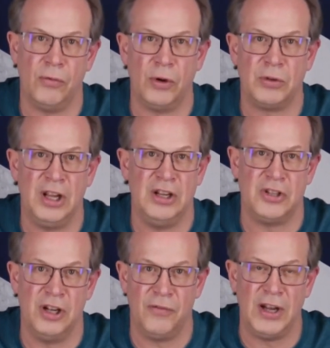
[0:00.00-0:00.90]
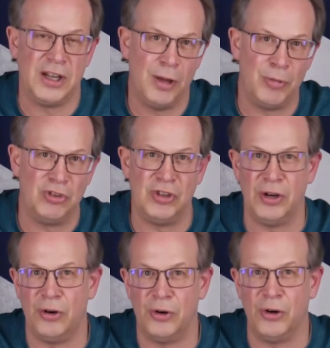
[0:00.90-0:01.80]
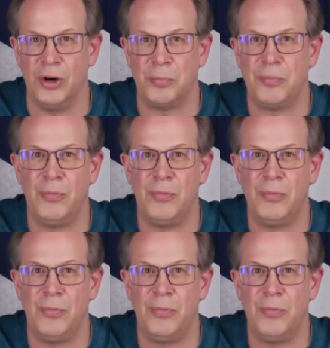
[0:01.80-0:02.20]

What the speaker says: rotation. If I type a 0 or